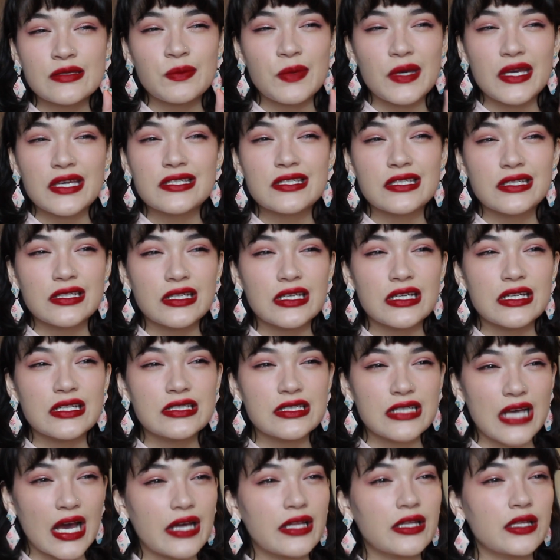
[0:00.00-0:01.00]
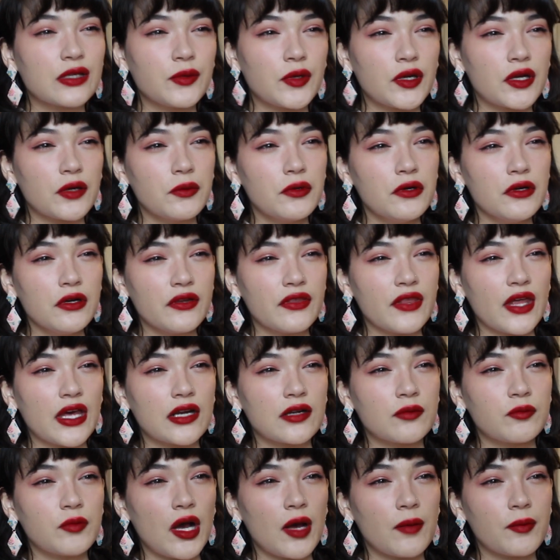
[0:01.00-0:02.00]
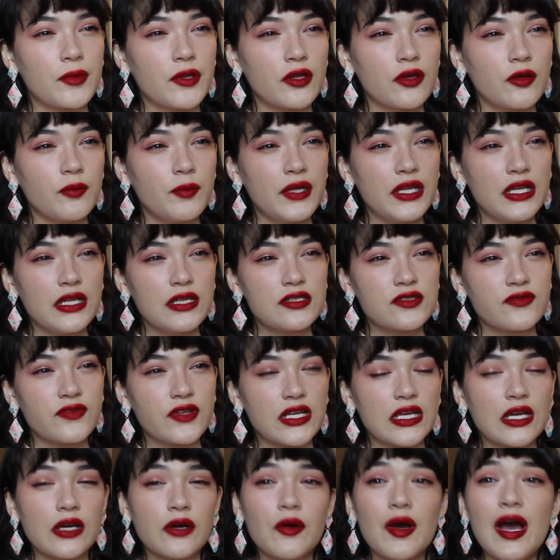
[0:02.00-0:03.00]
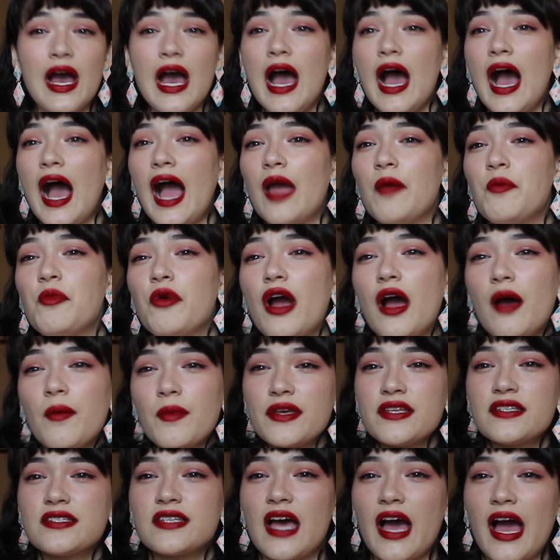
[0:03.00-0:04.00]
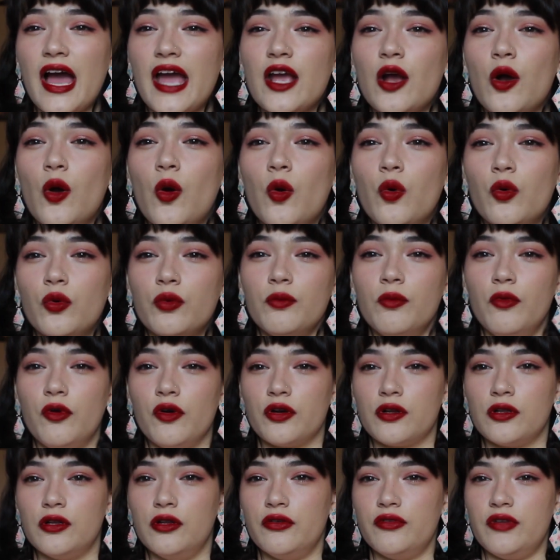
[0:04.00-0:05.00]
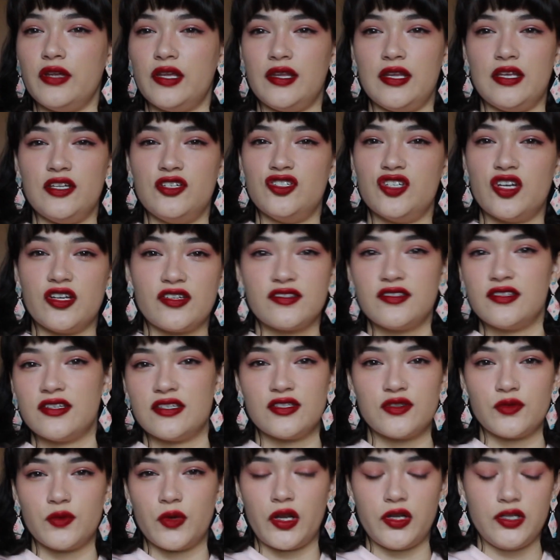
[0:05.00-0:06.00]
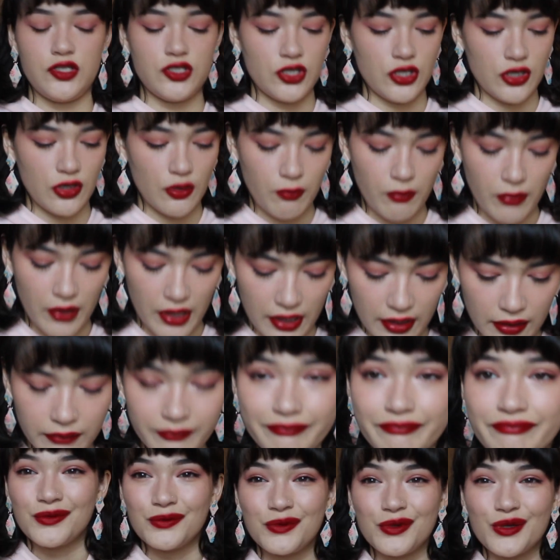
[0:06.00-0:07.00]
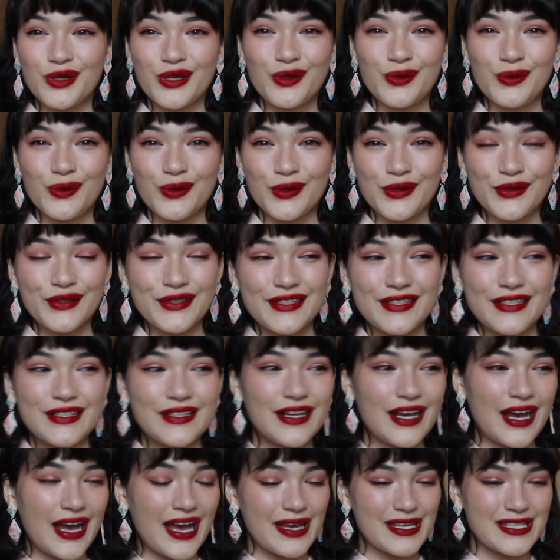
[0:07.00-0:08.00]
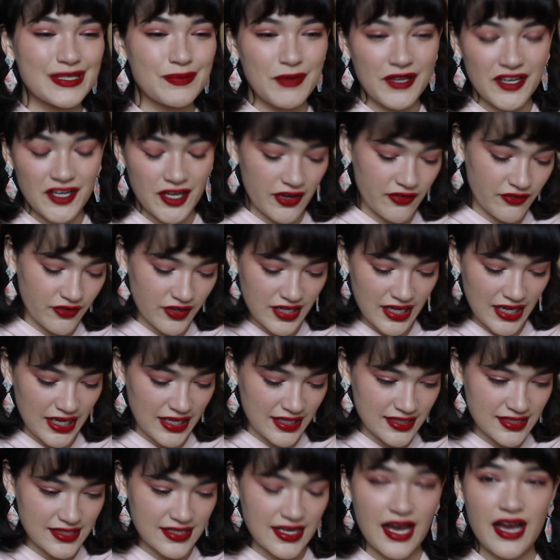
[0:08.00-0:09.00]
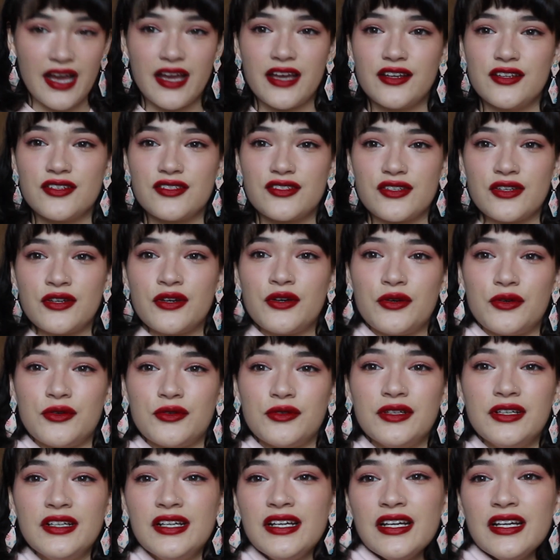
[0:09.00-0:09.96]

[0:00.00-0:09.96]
basically exactly what I wore in that unpopular opinions video. I promise I own more clothing than just this sweatshirt, but we're in quarantine. I spend every day inside, so